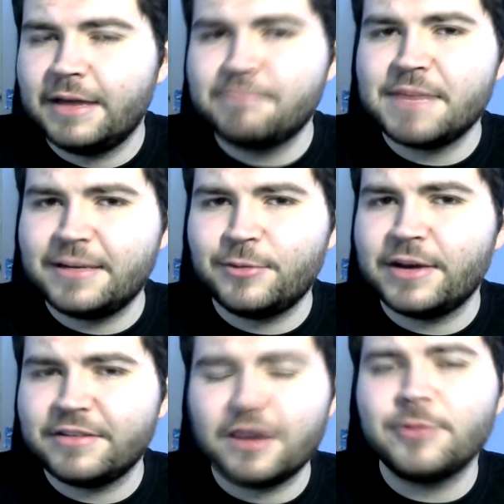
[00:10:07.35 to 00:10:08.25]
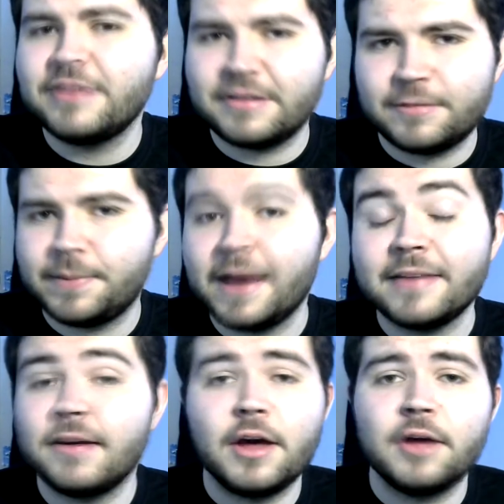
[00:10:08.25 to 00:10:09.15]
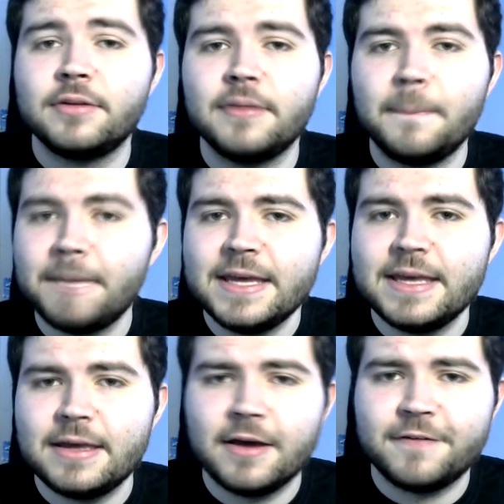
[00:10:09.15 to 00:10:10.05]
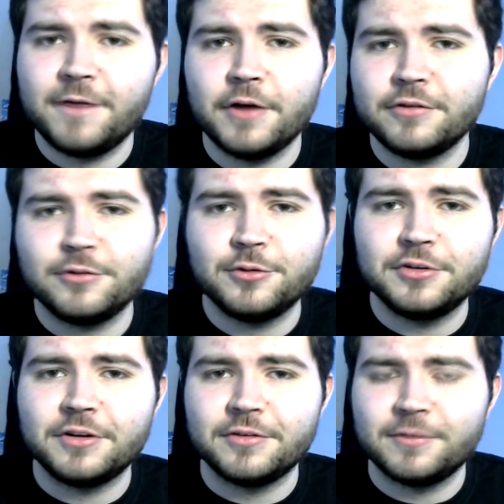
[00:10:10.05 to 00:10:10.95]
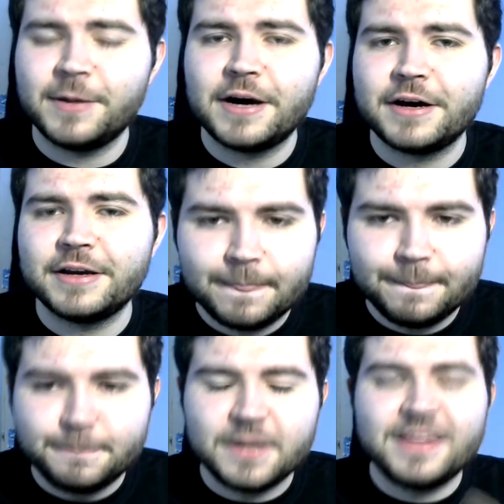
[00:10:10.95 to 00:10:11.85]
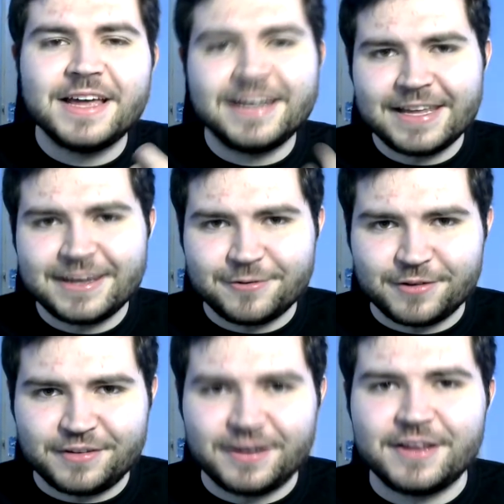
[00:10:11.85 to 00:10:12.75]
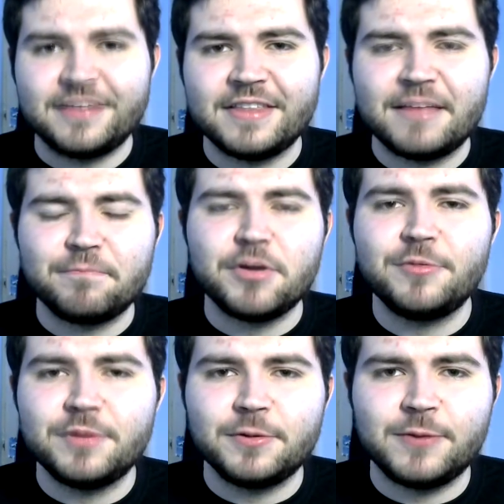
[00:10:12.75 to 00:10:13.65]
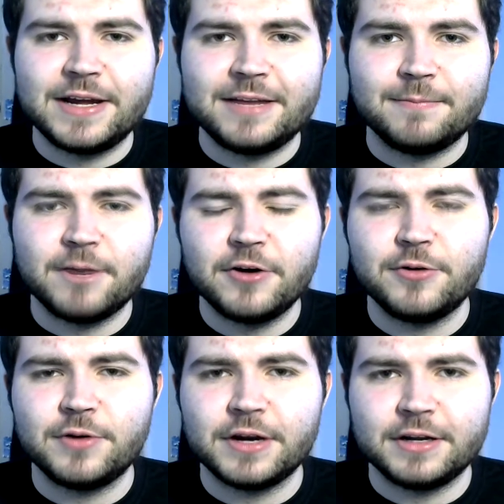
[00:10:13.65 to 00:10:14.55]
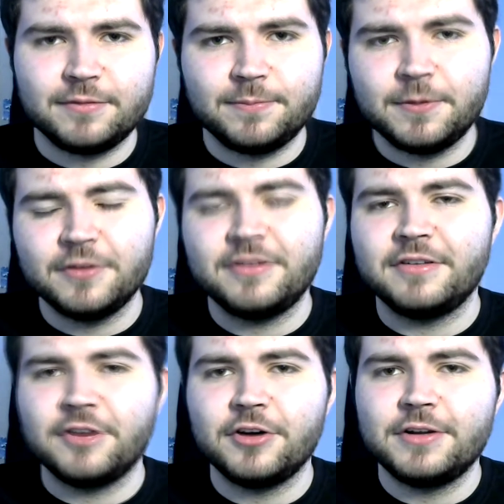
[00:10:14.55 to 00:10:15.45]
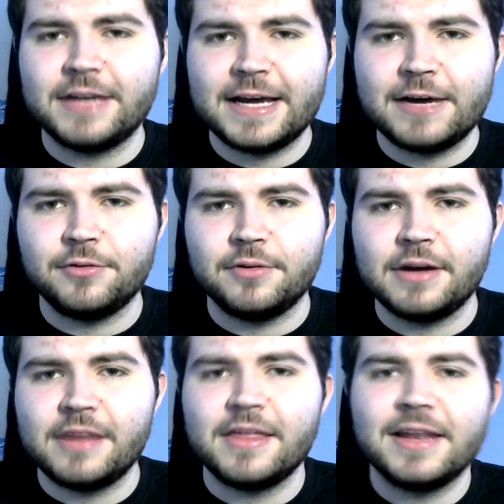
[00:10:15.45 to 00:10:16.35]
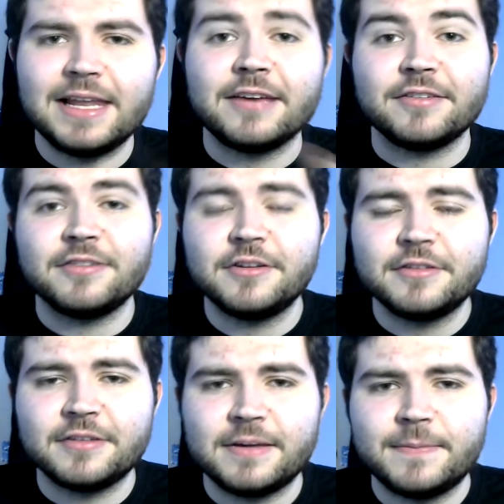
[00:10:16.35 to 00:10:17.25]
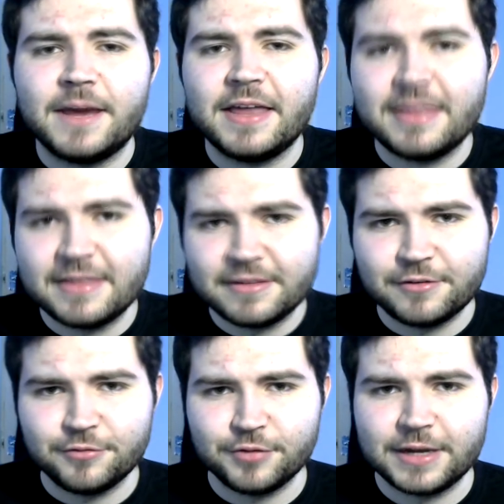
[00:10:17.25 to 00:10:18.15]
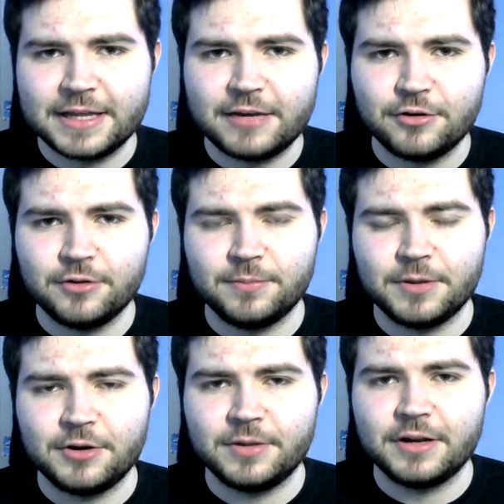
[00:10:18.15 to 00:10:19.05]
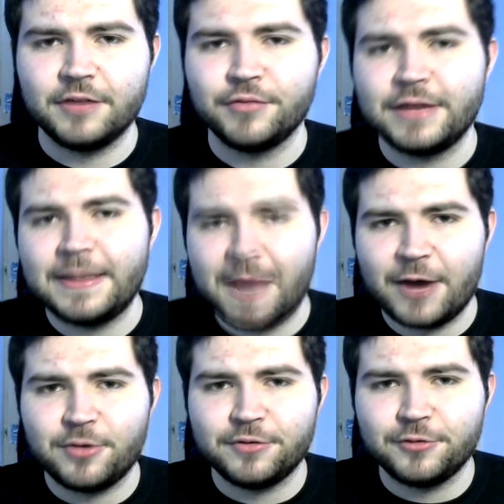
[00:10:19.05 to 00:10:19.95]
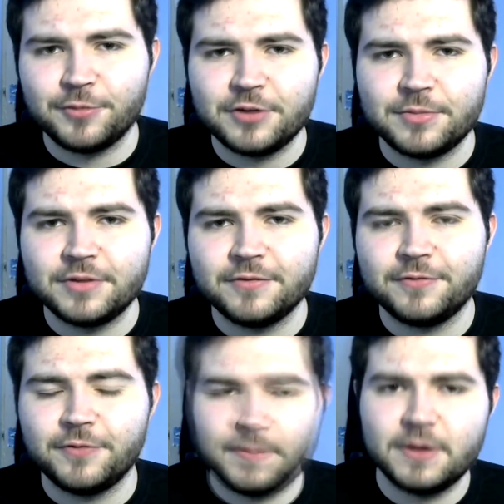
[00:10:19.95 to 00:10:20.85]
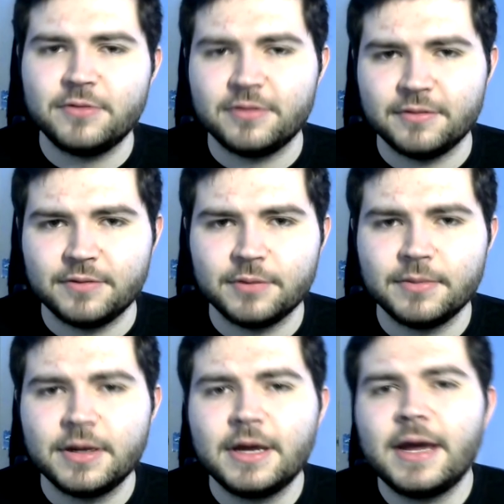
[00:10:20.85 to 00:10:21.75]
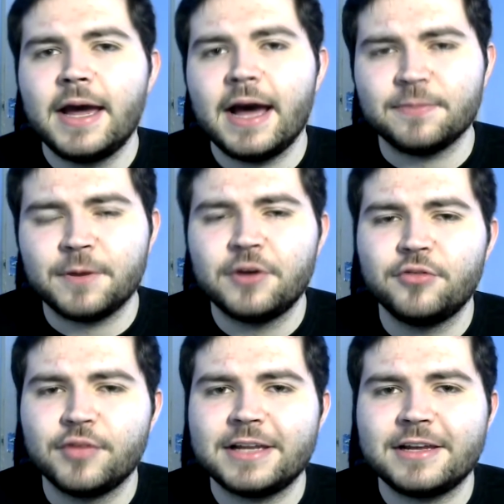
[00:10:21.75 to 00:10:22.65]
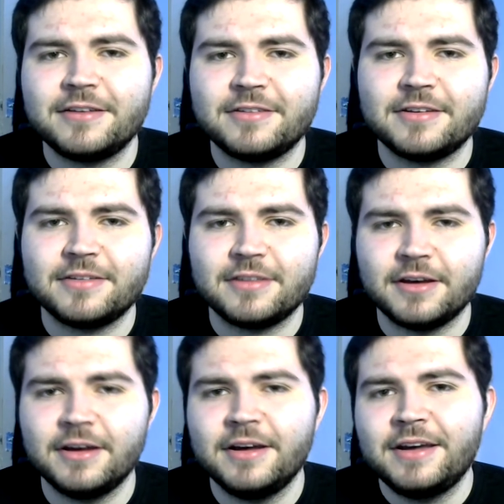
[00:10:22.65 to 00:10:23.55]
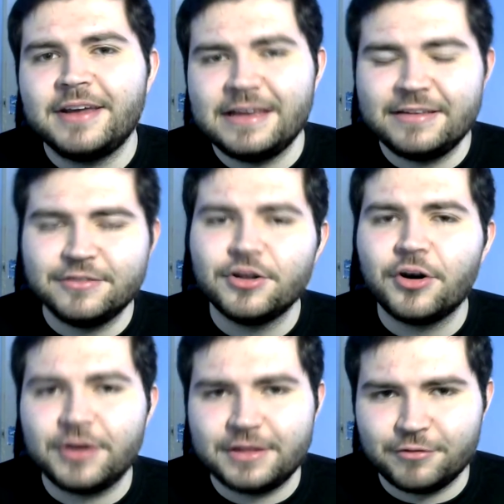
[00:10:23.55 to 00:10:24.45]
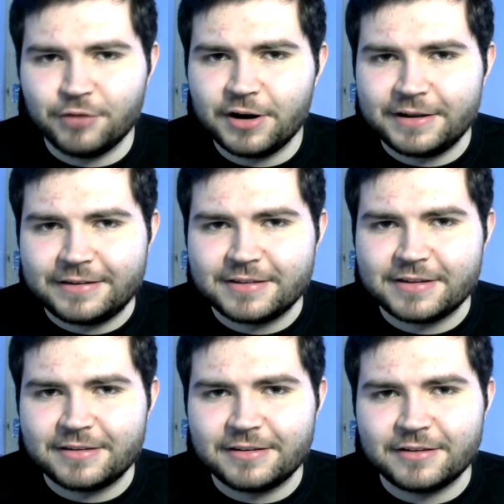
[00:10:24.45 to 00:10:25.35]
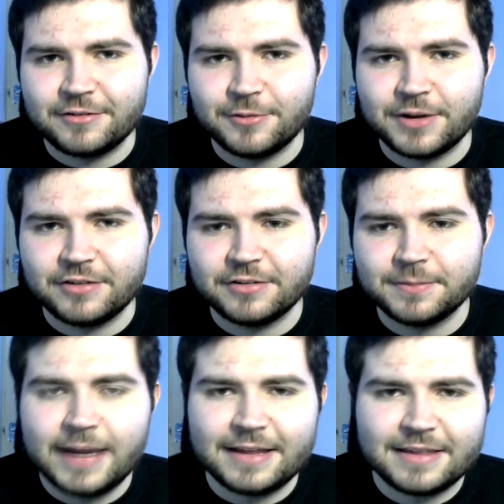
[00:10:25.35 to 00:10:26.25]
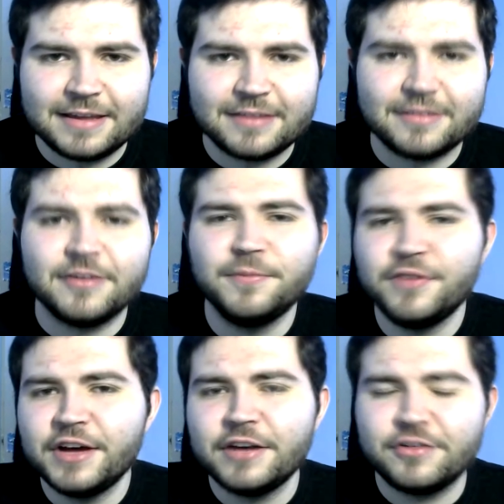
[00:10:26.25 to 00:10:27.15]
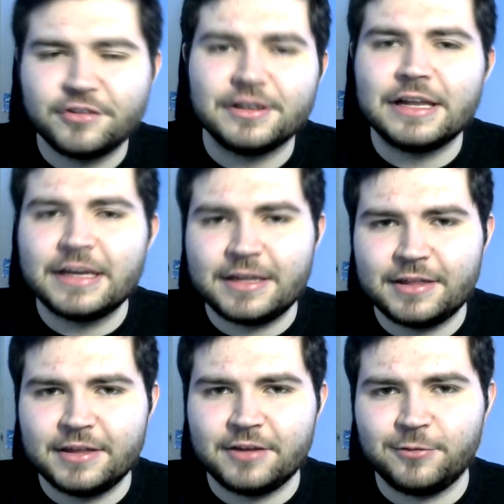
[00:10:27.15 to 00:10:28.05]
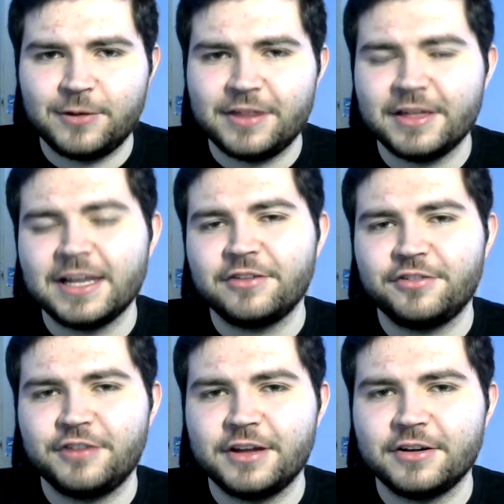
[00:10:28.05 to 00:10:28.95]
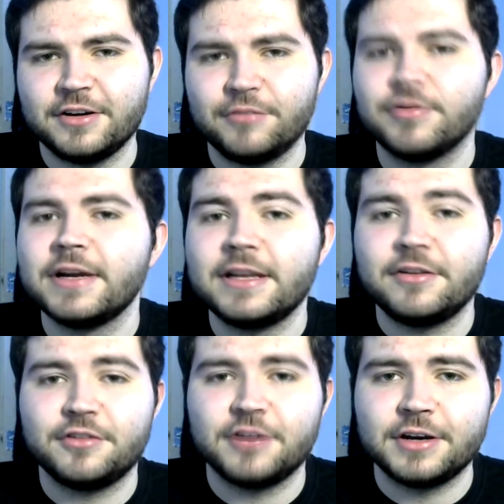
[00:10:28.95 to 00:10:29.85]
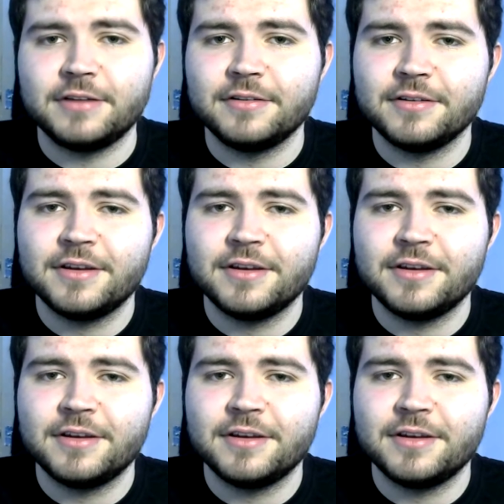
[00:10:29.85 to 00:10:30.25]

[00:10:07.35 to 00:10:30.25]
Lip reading: In many ways, I was expecting her to be a First Order spy, but then Leia returns, and that moment when Poe kind of puts his gun down and then Leia stuns him, I think that's a really good moment, a really powerful moment for both of them, as Poe realizes that he's not in the right in this situation. And I think it's subversion like this where The Last Jedi really shines.